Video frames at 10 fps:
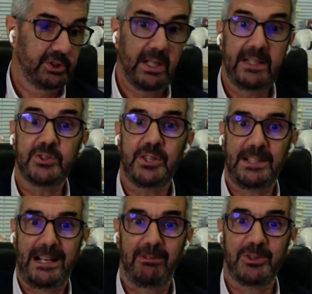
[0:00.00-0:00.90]
change
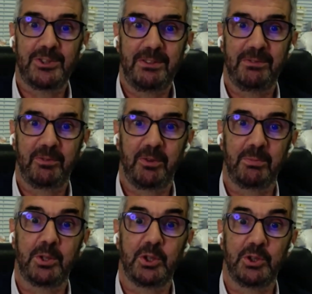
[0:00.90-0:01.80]
the narrative
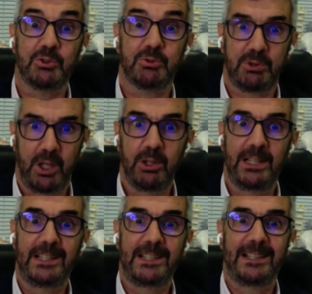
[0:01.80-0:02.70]
from
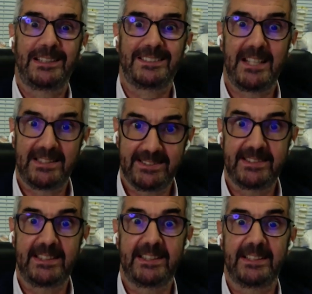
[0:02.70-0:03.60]
controlling and
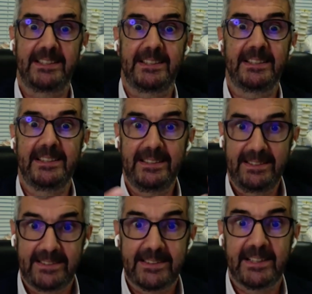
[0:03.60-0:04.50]
testing and
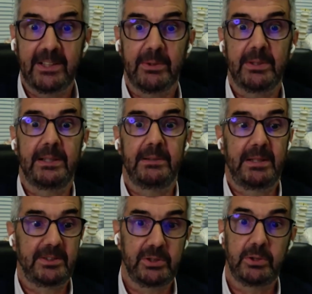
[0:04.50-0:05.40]

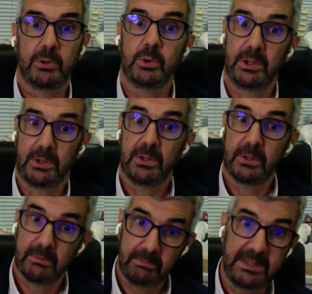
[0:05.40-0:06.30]
to
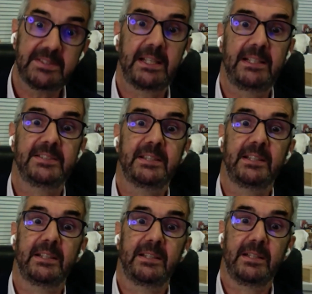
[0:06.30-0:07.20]

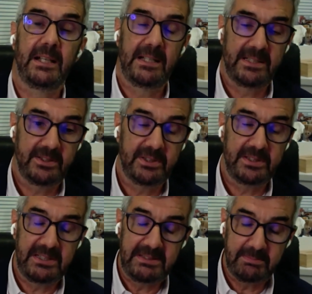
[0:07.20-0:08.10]
mitigating and
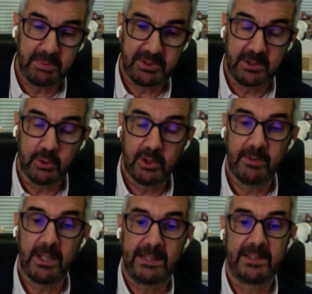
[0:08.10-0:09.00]
putting all
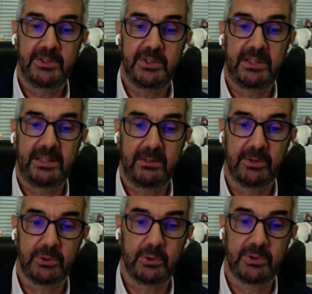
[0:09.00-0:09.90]
of our energy
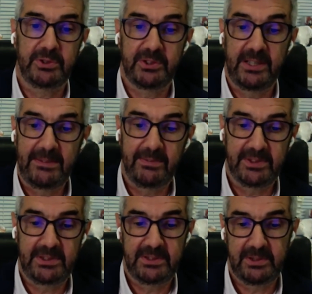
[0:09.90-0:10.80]
and resources and
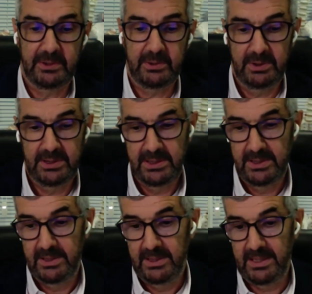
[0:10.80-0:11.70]
efforts into
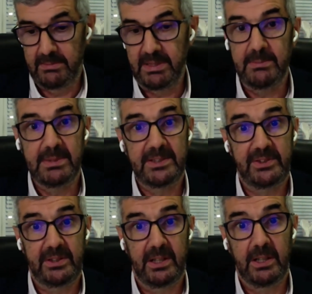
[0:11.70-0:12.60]

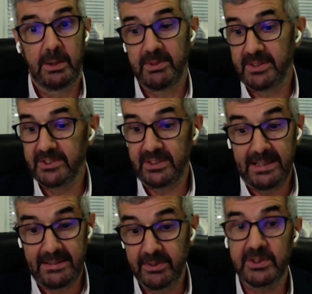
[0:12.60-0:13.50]
minimizing the harm that this
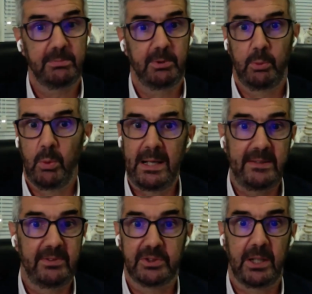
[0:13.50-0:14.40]
inevitable
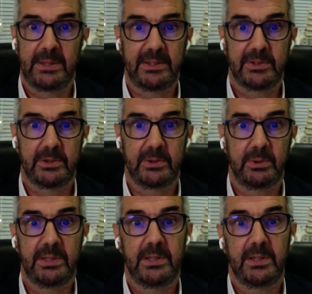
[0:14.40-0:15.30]
wave is going to